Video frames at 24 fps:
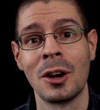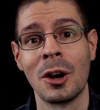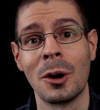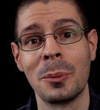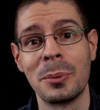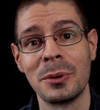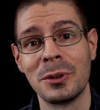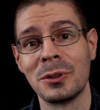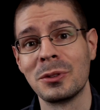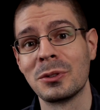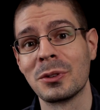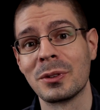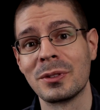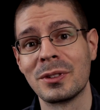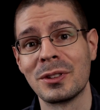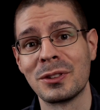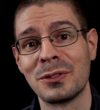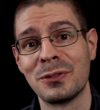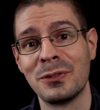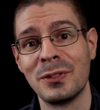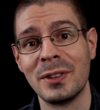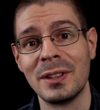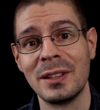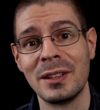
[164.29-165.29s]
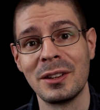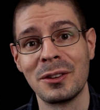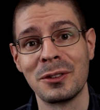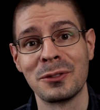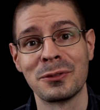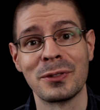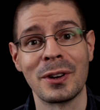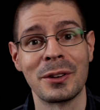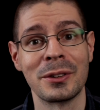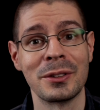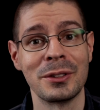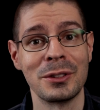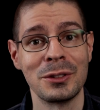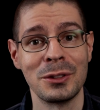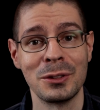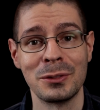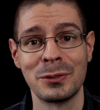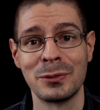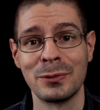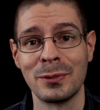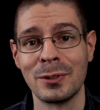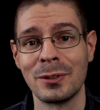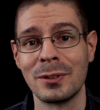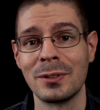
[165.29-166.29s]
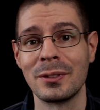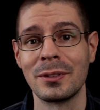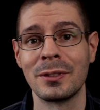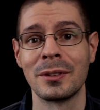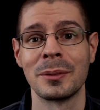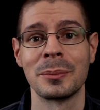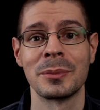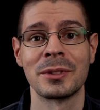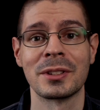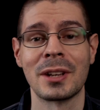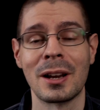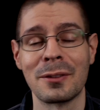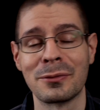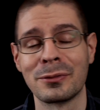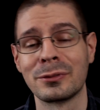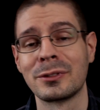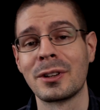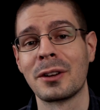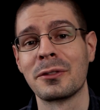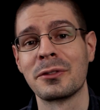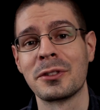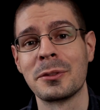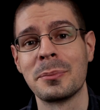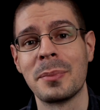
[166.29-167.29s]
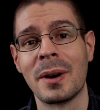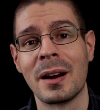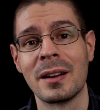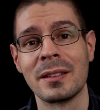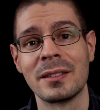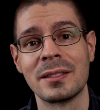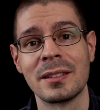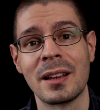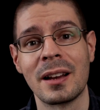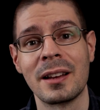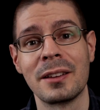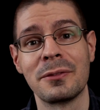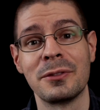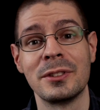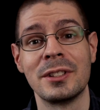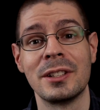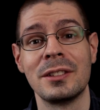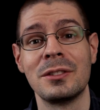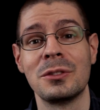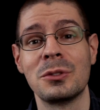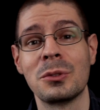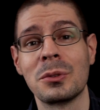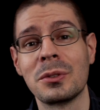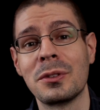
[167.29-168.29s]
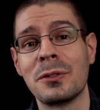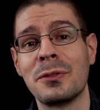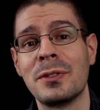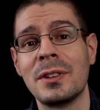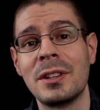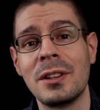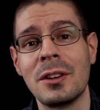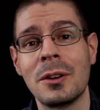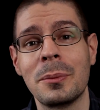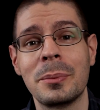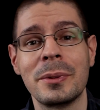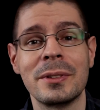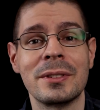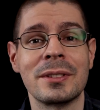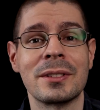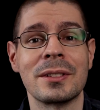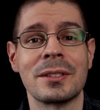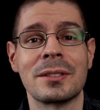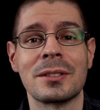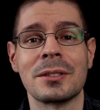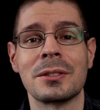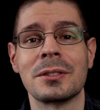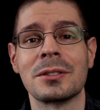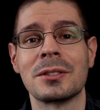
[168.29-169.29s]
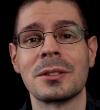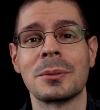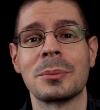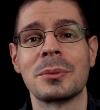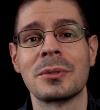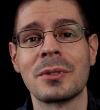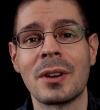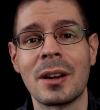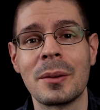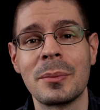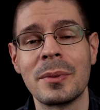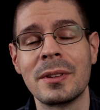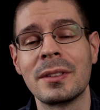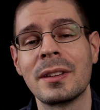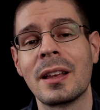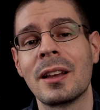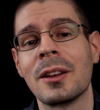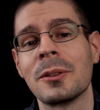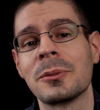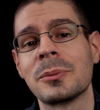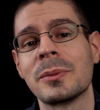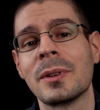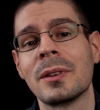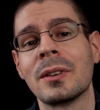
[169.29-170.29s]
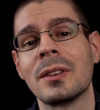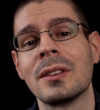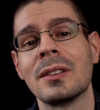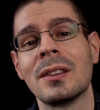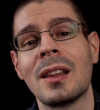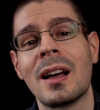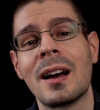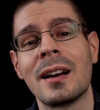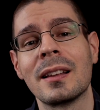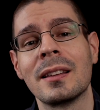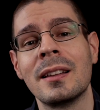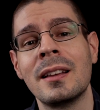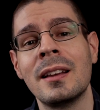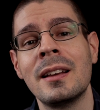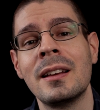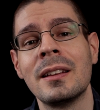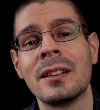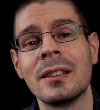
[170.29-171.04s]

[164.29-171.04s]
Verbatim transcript: Hope you enjoyed this video and found it useful. I'm Scott from Darby Banzai. If you did enjoy the video, please consider subscribing. That helps me out a lot.